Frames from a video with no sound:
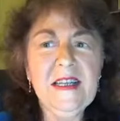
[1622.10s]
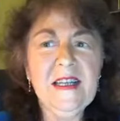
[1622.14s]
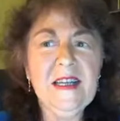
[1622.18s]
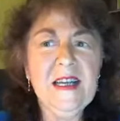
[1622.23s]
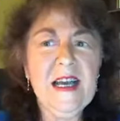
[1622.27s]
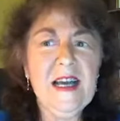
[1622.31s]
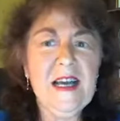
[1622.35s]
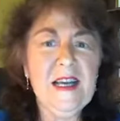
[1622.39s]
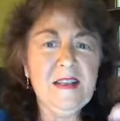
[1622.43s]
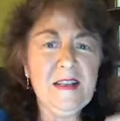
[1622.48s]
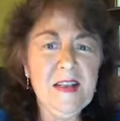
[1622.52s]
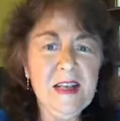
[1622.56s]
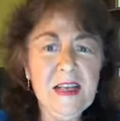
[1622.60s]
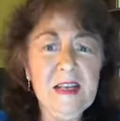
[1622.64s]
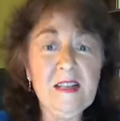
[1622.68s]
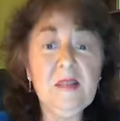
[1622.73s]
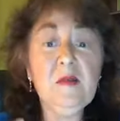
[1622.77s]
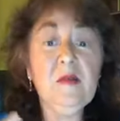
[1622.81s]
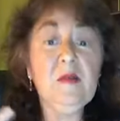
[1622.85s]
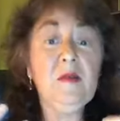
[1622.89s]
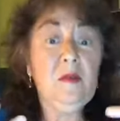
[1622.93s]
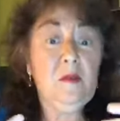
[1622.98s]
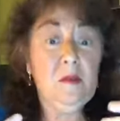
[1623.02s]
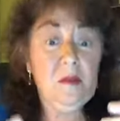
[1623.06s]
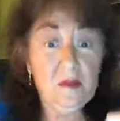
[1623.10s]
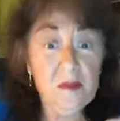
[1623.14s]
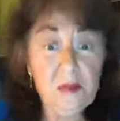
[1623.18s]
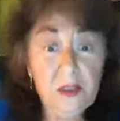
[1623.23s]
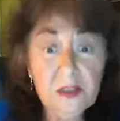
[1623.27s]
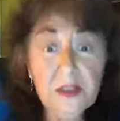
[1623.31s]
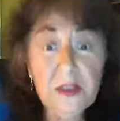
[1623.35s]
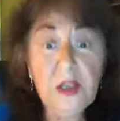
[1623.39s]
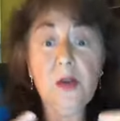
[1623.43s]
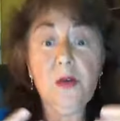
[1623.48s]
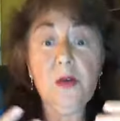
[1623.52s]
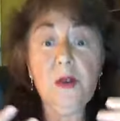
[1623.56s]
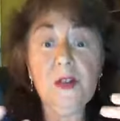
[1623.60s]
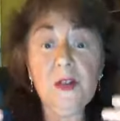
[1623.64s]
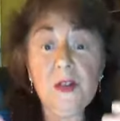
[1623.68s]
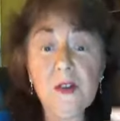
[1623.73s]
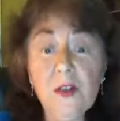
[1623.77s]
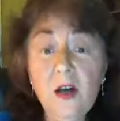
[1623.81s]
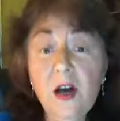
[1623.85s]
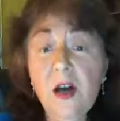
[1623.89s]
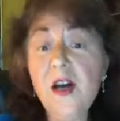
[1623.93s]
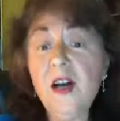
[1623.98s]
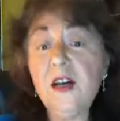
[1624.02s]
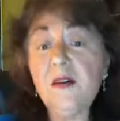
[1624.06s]
And then you're going
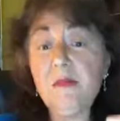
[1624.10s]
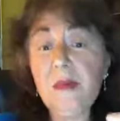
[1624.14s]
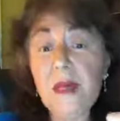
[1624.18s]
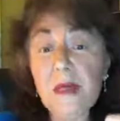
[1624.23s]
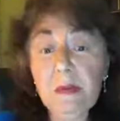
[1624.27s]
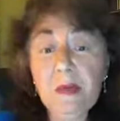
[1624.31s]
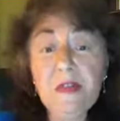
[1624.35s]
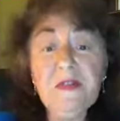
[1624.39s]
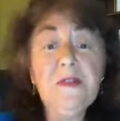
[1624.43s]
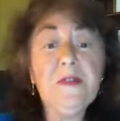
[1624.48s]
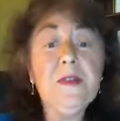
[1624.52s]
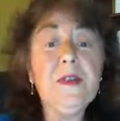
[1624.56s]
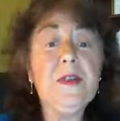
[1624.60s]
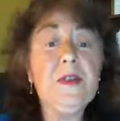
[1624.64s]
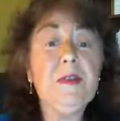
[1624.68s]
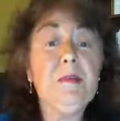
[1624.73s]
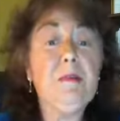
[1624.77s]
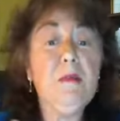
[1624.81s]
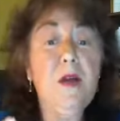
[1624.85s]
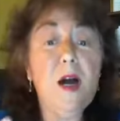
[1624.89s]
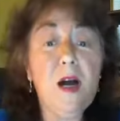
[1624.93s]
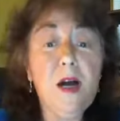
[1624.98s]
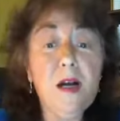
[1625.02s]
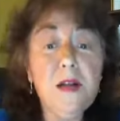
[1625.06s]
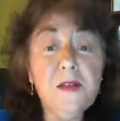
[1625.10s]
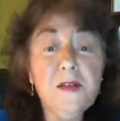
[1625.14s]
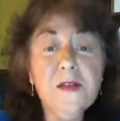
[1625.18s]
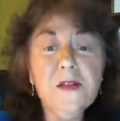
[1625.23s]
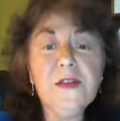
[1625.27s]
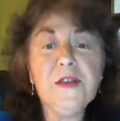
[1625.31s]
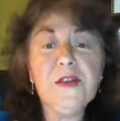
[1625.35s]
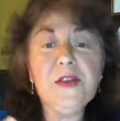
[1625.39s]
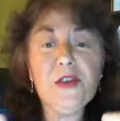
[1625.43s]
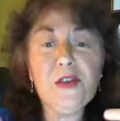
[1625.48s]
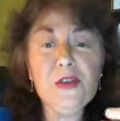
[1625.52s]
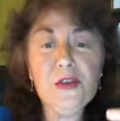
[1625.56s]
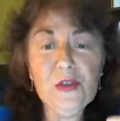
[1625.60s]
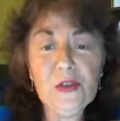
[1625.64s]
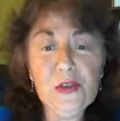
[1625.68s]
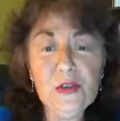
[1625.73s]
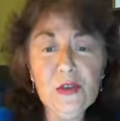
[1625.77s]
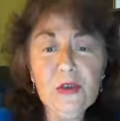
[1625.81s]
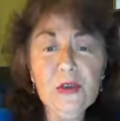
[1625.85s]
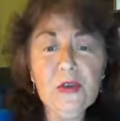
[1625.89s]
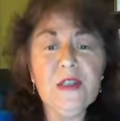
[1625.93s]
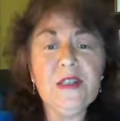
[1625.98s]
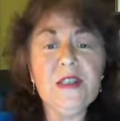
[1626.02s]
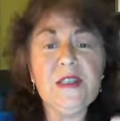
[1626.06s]
along maybe for a month or
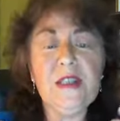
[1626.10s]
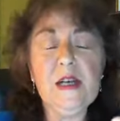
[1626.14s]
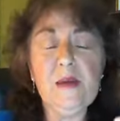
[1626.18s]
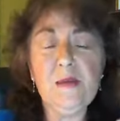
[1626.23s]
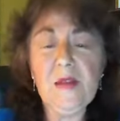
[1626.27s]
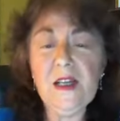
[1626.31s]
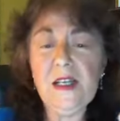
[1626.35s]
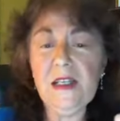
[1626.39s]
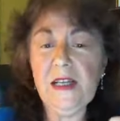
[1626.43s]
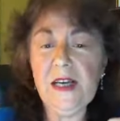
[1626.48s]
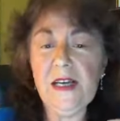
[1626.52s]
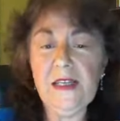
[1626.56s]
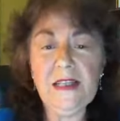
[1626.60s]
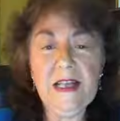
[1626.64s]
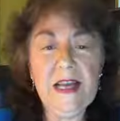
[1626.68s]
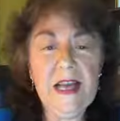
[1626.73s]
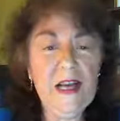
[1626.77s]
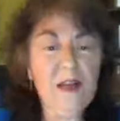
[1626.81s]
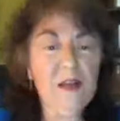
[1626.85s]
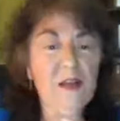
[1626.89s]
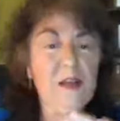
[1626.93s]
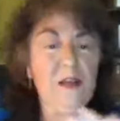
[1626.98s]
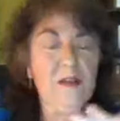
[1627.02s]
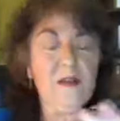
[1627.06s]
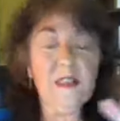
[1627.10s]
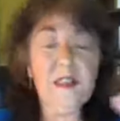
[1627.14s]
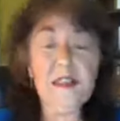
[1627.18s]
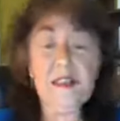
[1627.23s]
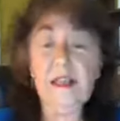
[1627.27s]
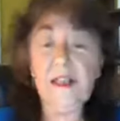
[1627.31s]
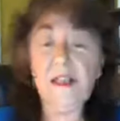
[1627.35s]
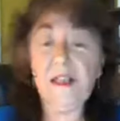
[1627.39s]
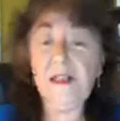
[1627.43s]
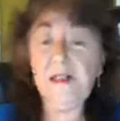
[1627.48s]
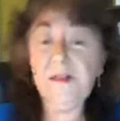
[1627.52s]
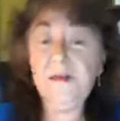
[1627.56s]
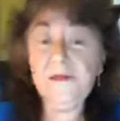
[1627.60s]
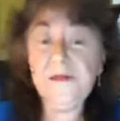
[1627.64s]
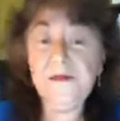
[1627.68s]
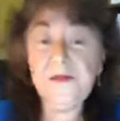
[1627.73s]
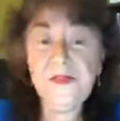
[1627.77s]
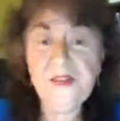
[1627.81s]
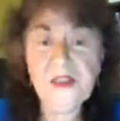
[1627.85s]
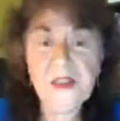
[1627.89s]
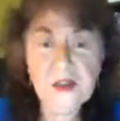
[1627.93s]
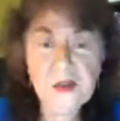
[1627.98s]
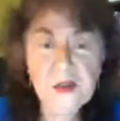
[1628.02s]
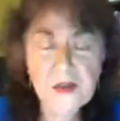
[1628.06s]
2 or something like that. And all of a sudden it
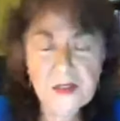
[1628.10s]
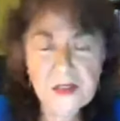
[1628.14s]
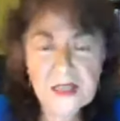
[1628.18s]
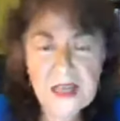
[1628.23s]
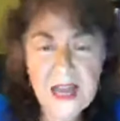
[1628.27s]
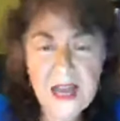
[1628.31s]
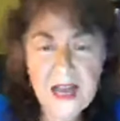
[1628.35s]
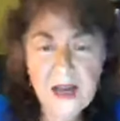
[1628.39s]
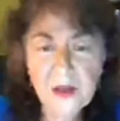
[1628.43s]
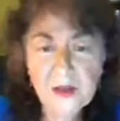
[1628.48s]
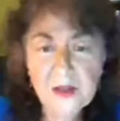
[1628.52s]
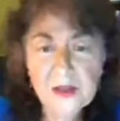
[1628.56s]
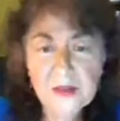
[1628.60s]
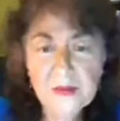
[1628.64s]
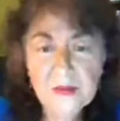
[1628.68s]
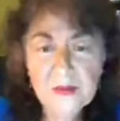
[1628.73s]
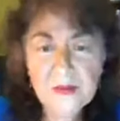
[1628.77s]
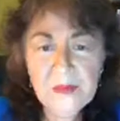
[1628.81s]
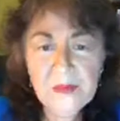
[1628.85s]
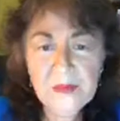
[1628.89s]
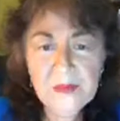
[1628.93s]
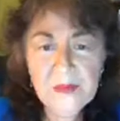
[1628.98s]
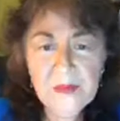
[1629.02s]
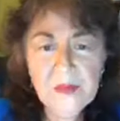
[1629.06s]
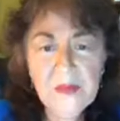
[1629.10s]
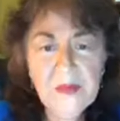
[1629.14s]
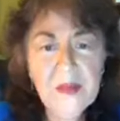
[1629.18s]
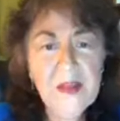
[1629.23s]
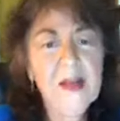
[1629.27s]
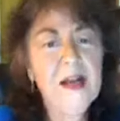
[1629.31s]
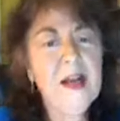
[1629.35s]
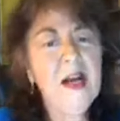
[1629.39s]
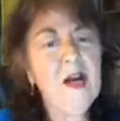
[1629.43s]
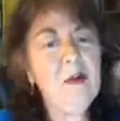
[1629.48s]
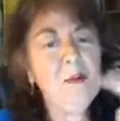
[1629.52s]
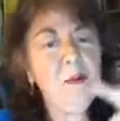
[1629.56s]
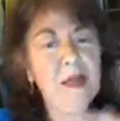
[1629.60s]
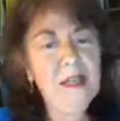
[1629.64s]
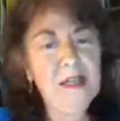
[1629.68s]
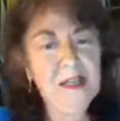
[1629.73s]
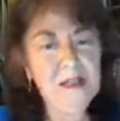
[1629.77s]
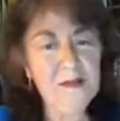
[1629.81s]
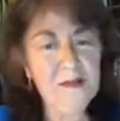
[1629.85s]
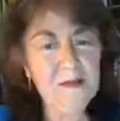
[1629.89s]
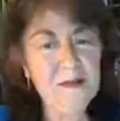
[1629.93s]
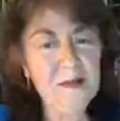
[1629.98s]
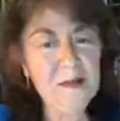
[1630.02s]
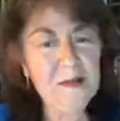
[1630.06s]
fizzles out. How
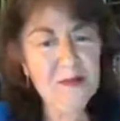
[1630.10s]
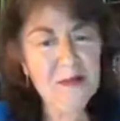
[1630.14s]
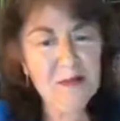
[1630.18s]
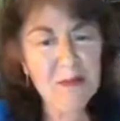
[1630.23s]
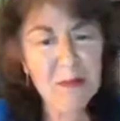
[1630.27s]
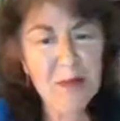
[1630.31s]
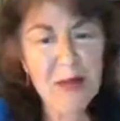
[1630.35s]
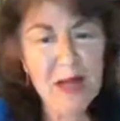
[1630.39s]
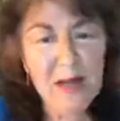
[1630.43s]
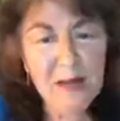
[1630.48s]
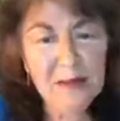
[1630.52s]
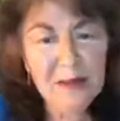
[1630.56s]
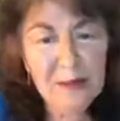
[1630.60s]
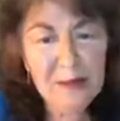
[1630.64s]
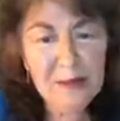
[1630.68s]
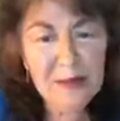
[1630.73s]
many of you have bought,